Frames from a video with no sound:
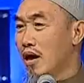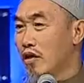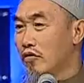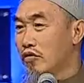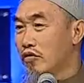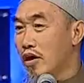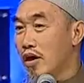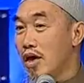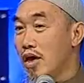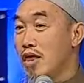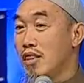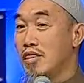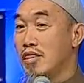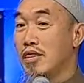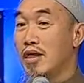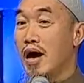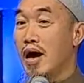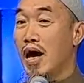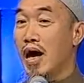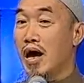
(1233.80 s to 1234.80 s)
Allah said,
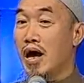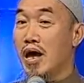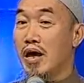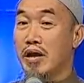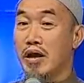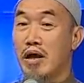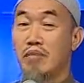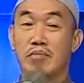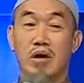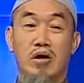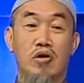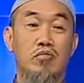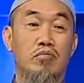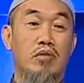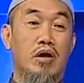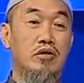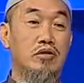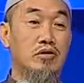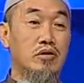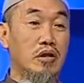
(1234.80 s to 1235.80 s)
Inna
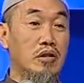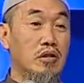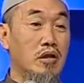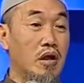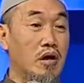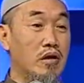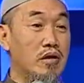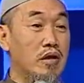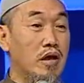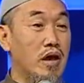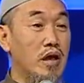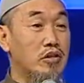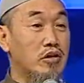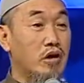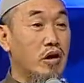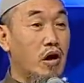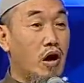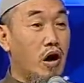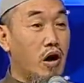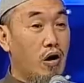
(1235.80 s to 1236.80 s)
akramakum indallahi
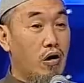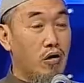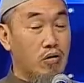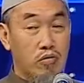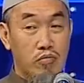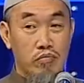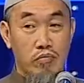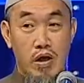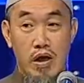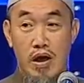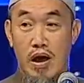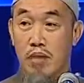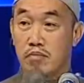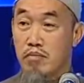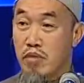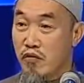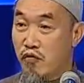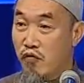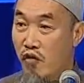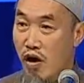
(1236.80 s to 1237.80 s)
atqakum.
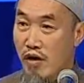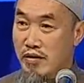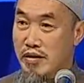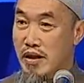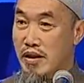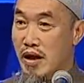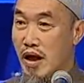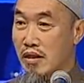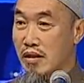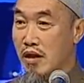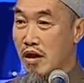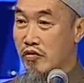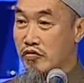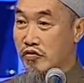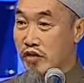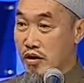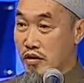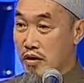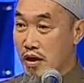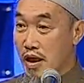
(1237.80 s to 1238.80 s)
And before that,
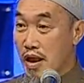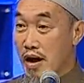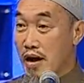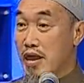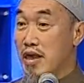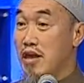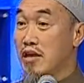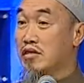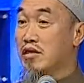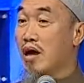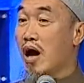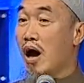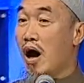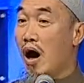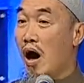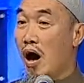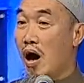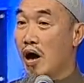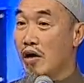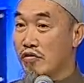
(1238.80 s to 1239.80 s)
Allah said,
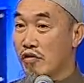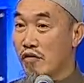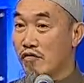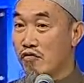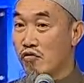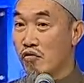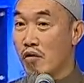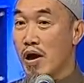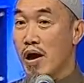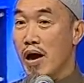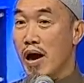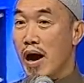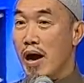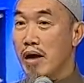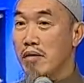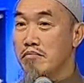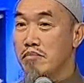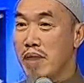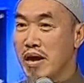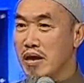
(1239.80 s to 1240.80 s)
ta'arafu."
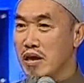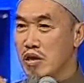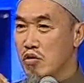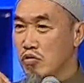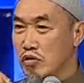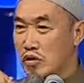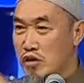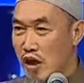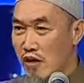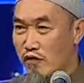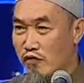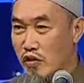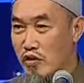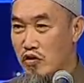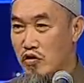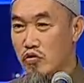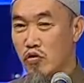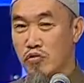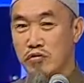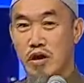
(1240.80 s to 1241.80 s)
I make you
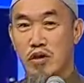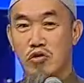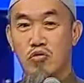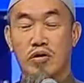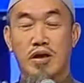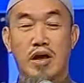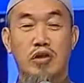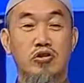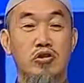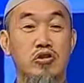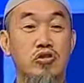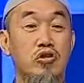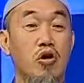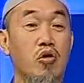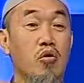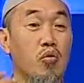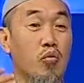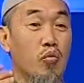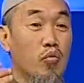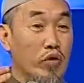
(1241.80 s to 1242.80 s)
different so that you get to
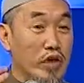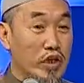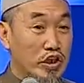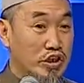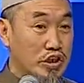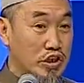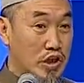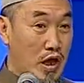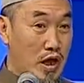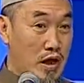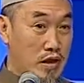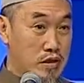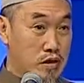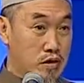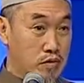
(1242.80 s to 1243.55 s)
know each